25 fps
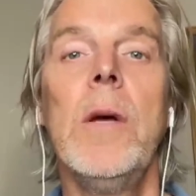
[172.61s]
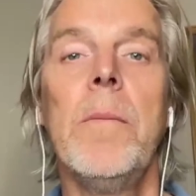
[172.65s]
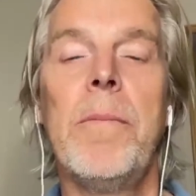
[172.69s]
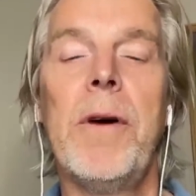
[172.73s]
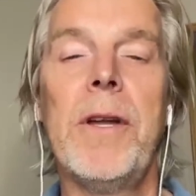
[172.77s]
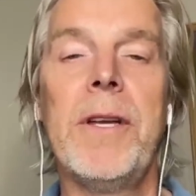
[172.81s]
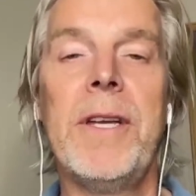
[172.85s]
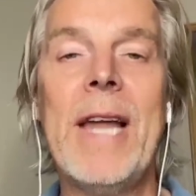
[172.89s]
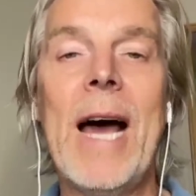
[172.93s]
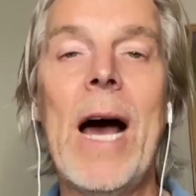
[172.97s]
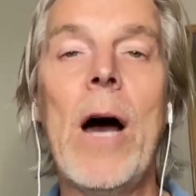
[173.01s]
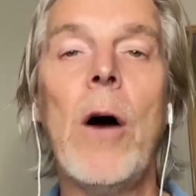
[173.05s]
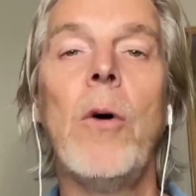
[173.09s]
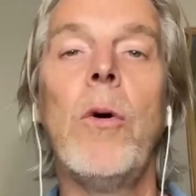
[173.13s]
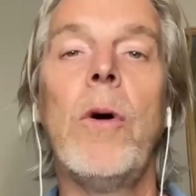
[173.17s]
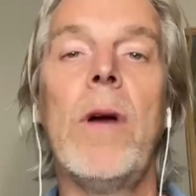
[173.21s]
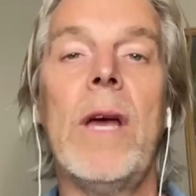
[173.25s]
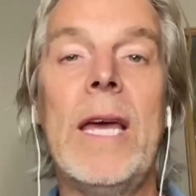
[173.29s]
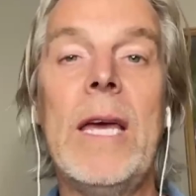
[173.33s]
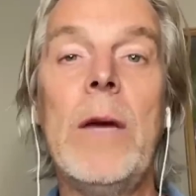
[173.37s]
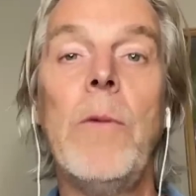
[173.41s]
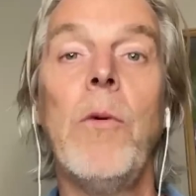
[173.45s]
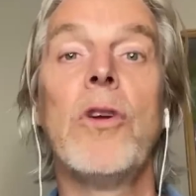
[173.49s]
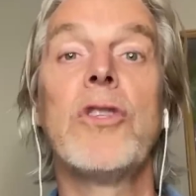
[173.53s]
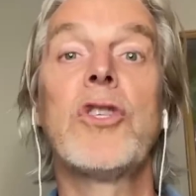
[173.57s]
but now
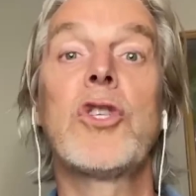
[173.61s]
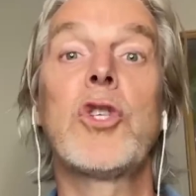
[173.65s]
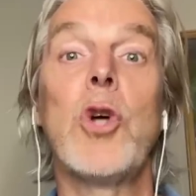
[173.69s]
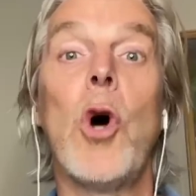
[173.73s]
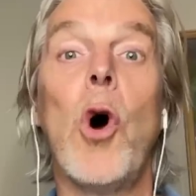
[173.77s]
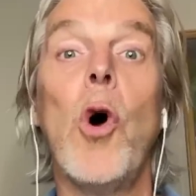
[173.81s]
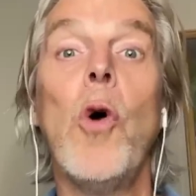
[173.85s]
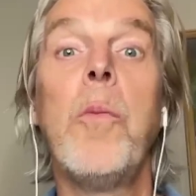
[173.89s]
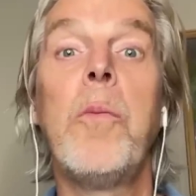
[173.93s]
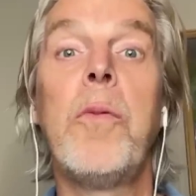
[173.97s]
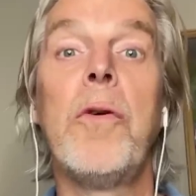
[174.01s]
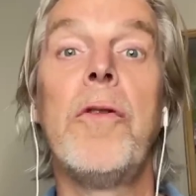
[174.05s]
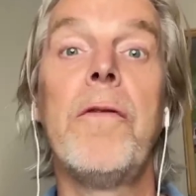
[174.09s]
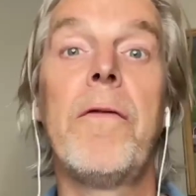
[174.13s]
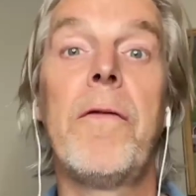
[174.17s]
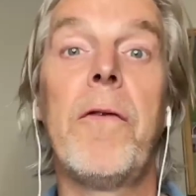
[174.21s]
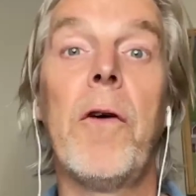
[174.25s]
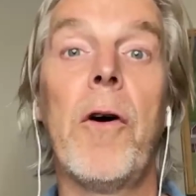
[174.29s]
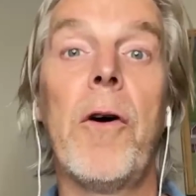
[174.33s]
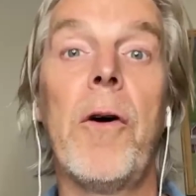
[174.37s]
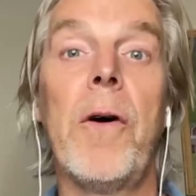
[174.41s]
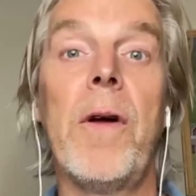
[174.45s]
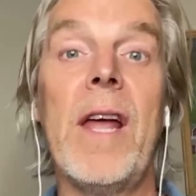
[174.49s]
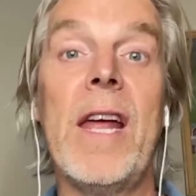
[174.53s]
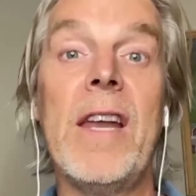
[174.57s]
he wants to open for